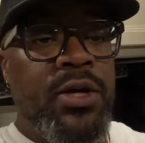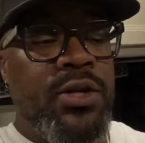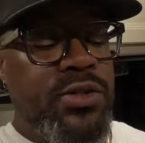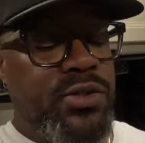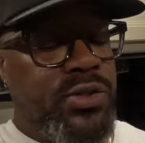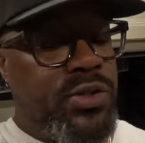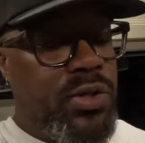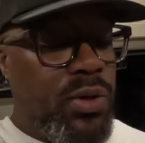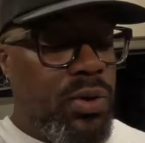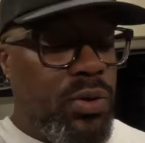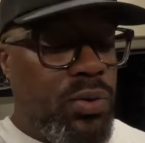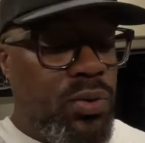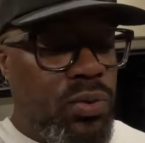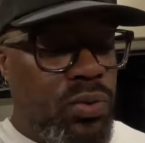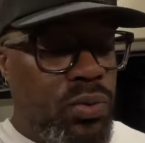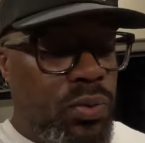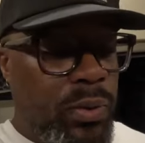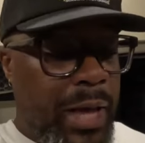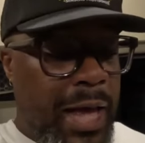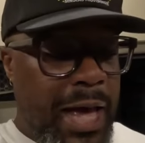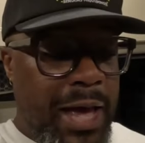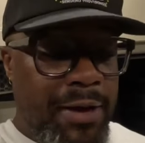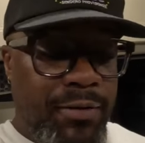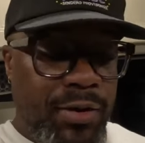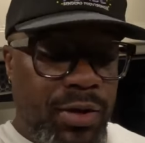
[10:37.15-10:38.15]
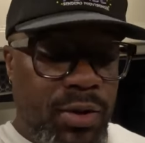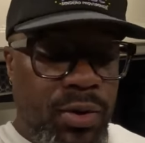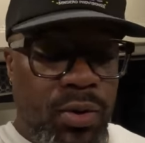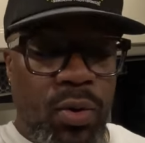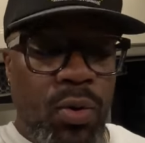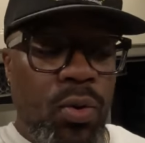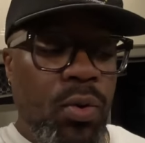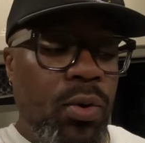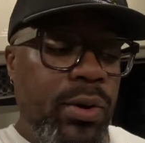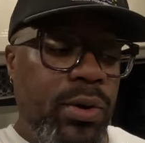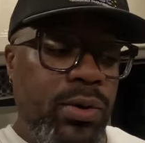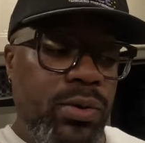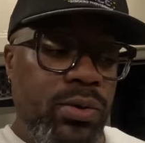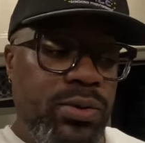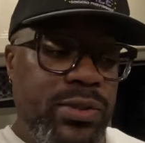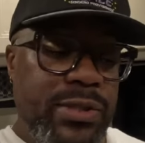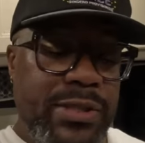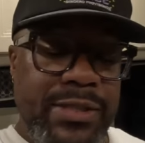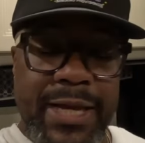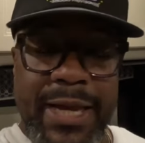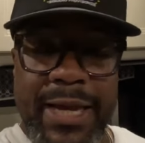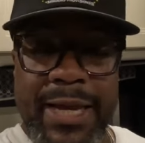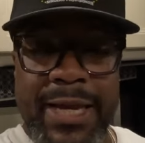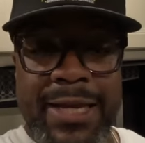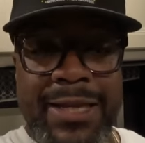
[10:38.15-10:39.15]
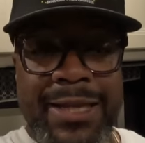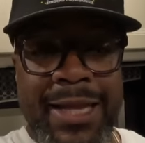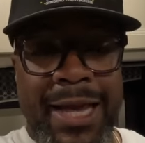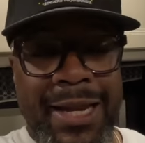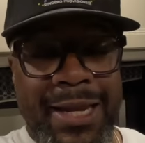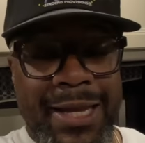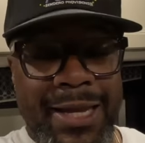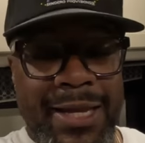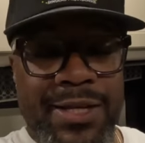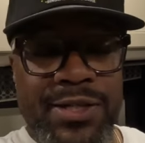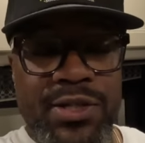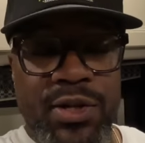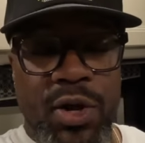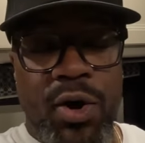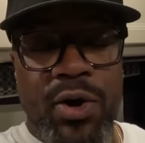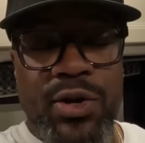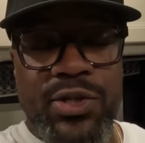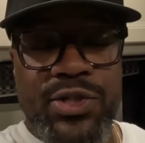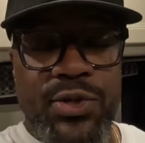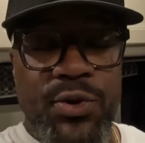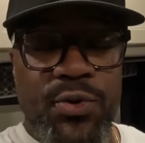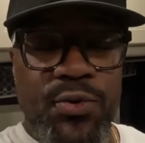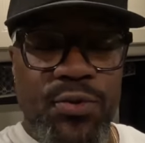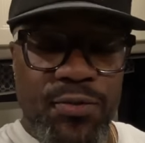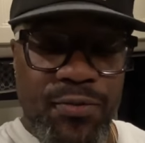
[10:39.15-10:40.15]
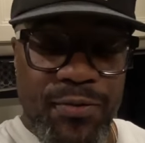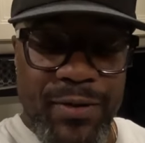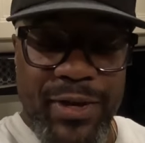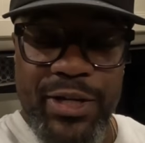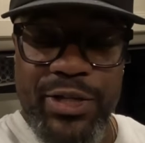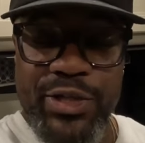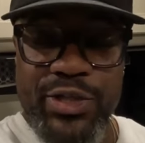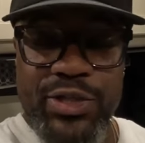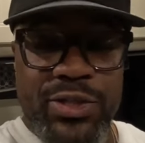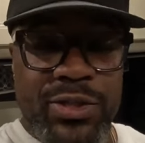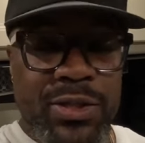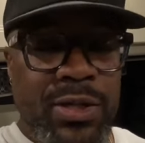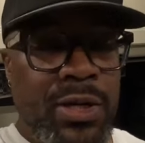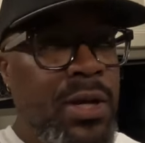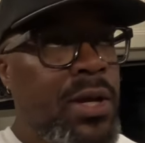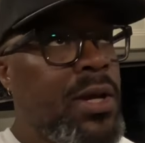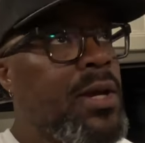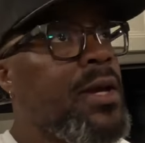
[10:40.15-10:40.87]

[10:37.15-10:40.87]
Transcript: So having an oil stain that is also fish,